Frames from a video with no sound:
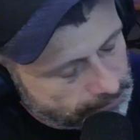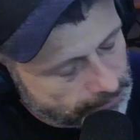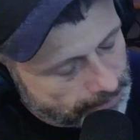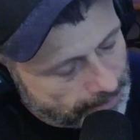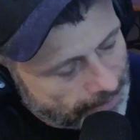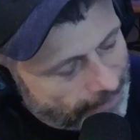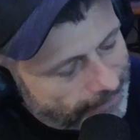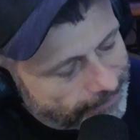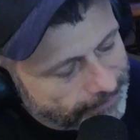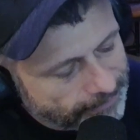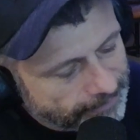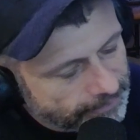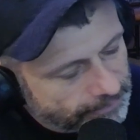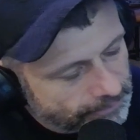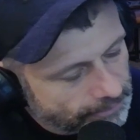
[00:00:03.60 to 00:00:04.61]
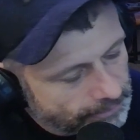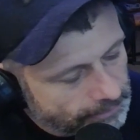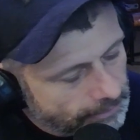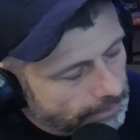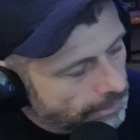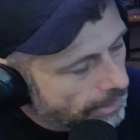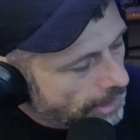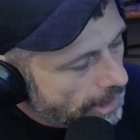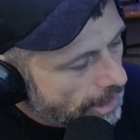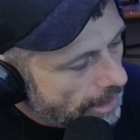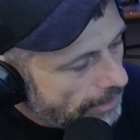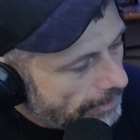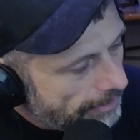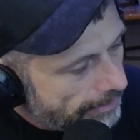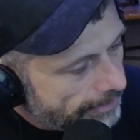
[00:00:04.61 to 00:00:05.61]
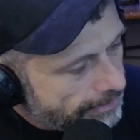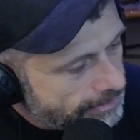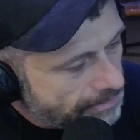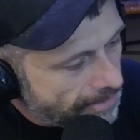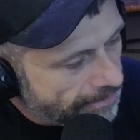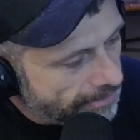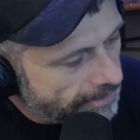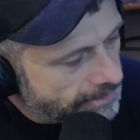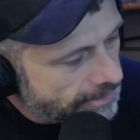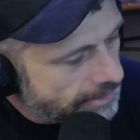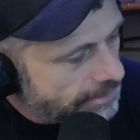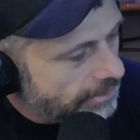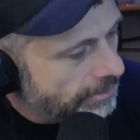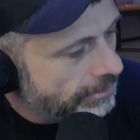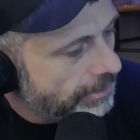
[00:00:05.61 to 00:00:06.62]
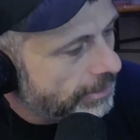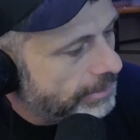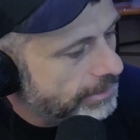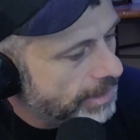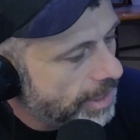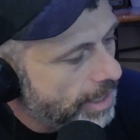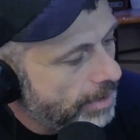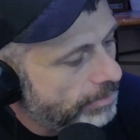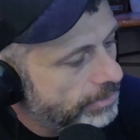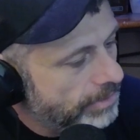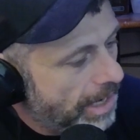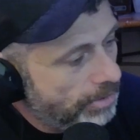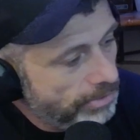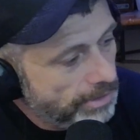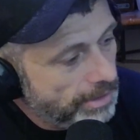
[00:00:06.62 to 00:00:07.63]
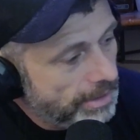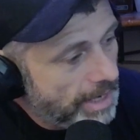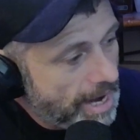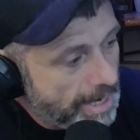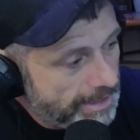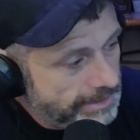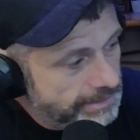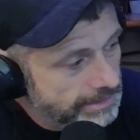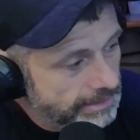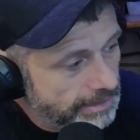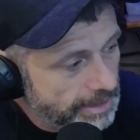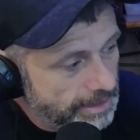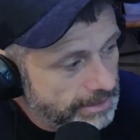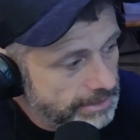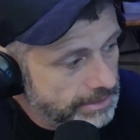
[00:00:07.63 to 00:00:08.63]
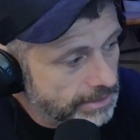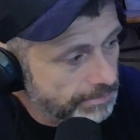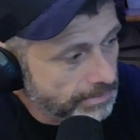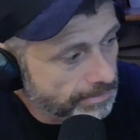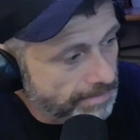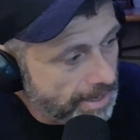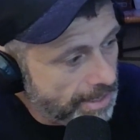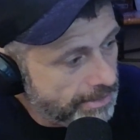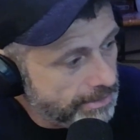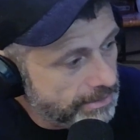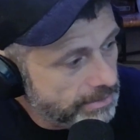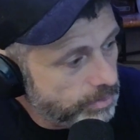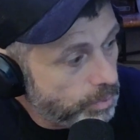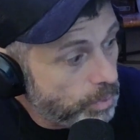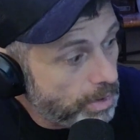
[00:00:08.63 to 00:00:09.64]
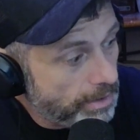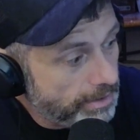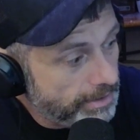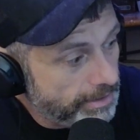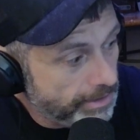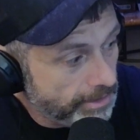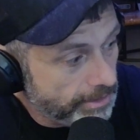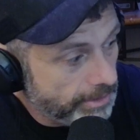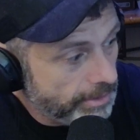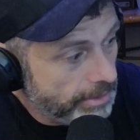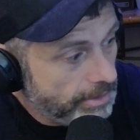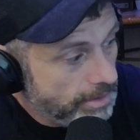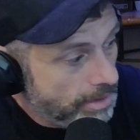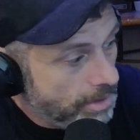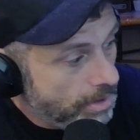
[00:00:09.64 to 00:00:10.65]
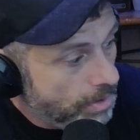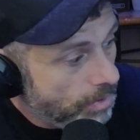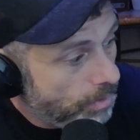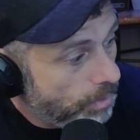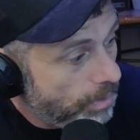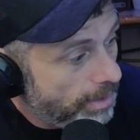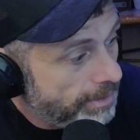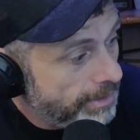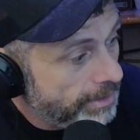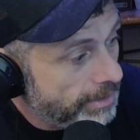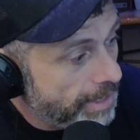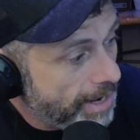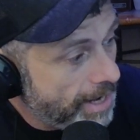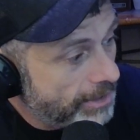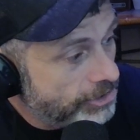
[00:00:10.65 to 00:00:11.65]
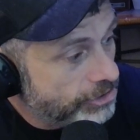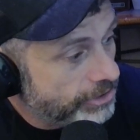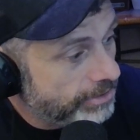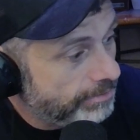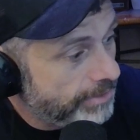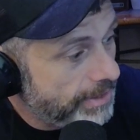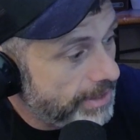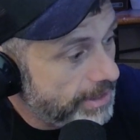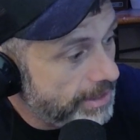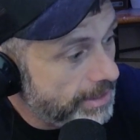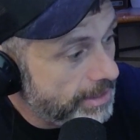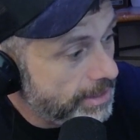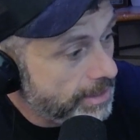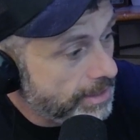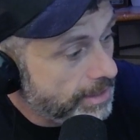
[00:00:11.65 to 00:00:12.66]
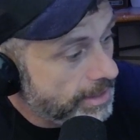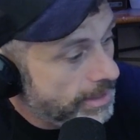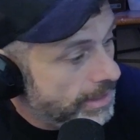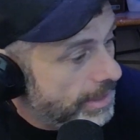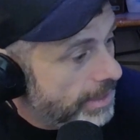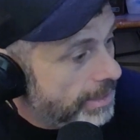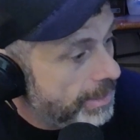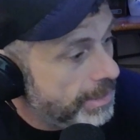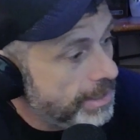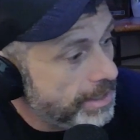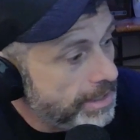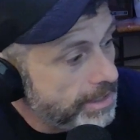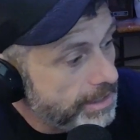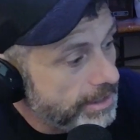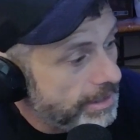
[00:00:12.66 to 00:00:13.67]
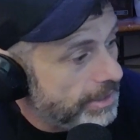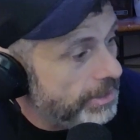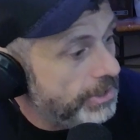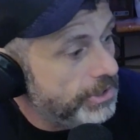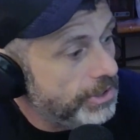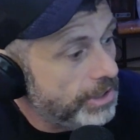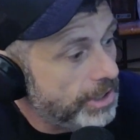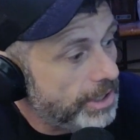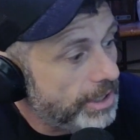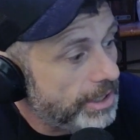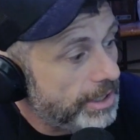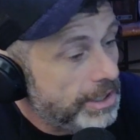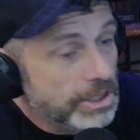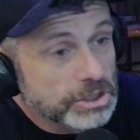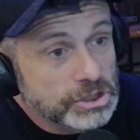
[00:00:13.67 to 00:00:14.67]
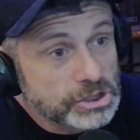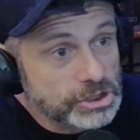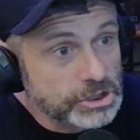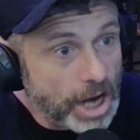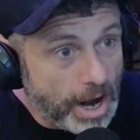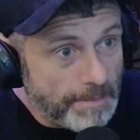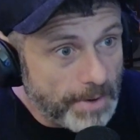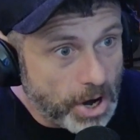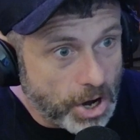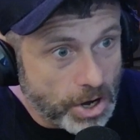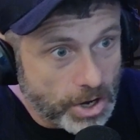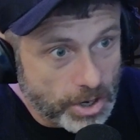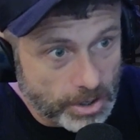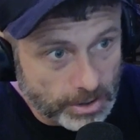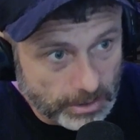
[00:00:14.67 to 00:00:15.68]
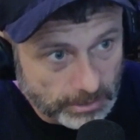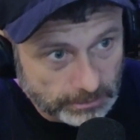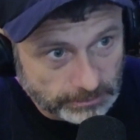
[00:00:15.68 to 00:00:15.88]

I really don't know. Here's my thoughts on certain things. I would honestly like Summer Madness 1 year. 1 year to actually be in the summer.